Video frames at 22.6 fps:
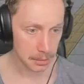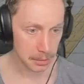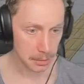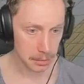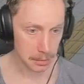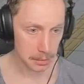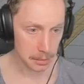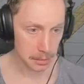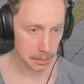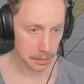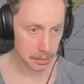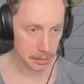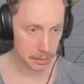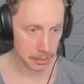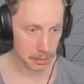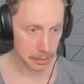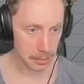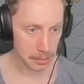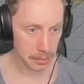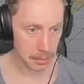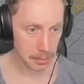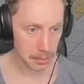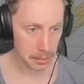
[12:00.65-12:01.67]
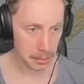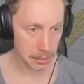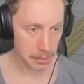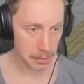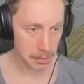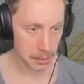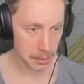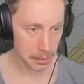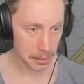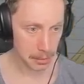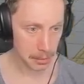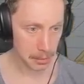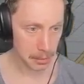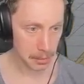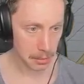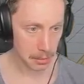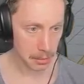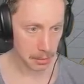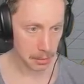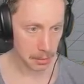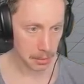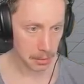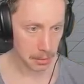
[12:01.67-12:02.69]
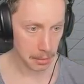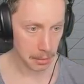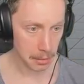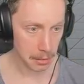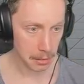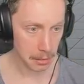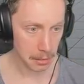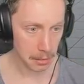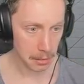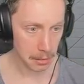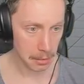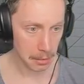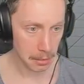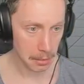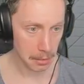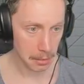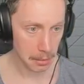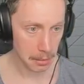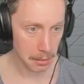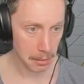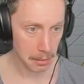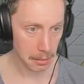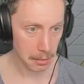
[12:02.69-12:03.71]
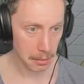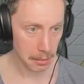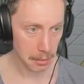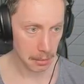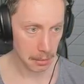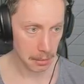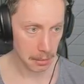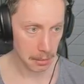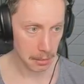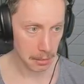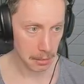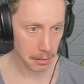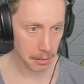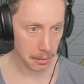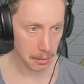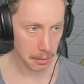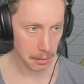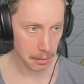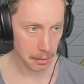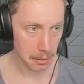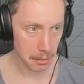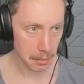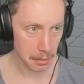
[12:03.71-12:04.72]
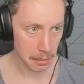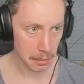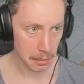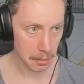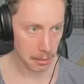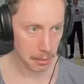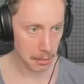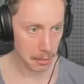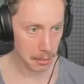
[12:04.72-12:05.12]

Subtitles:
[no speech]